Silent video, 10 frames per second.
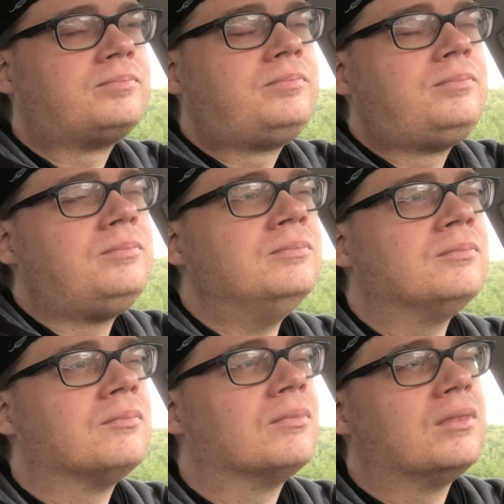
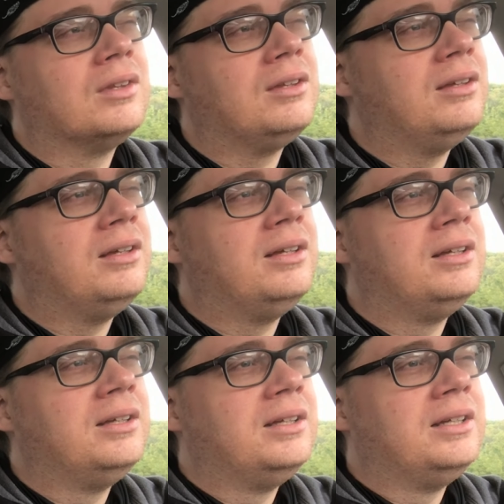
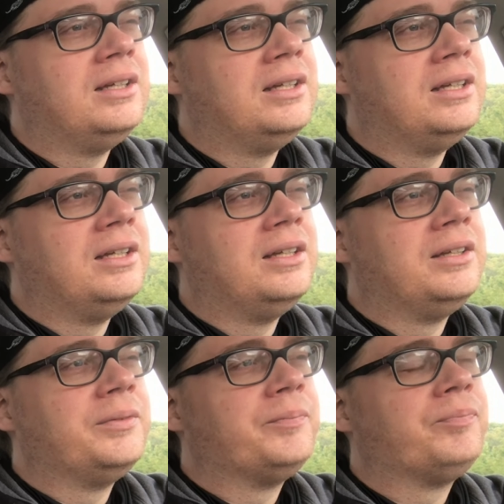No one is speaking in this clip.